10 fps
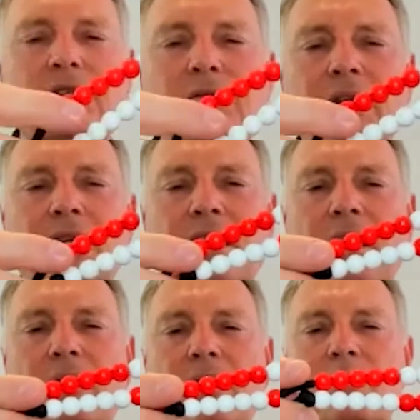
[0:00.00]
string.
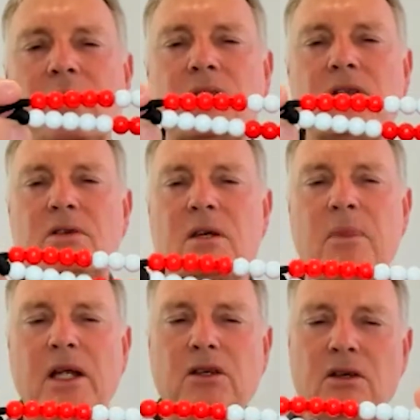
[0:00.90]
Now we could put the string,
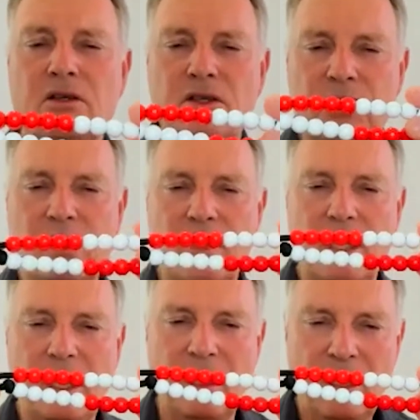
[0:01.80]
but you can see
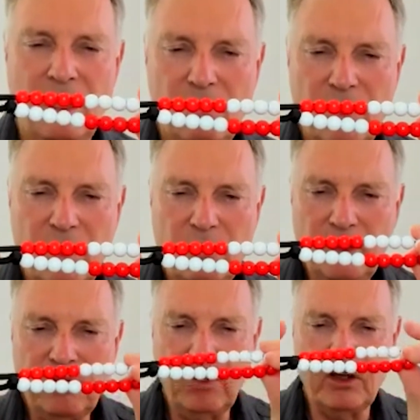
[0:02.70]
there when I
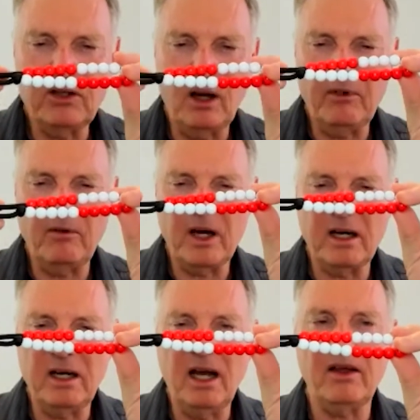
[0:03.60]
put them on top of one
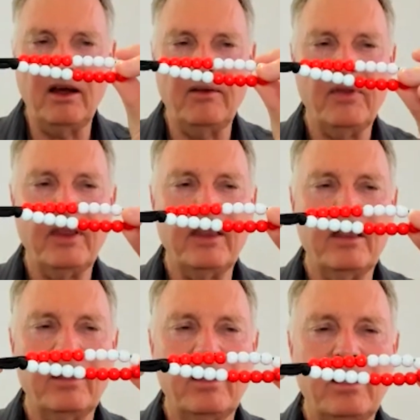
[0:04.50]
another,
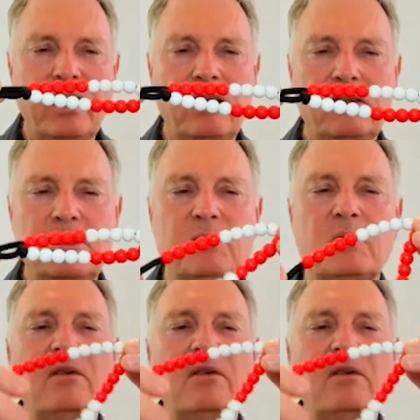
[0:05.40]
and I'll just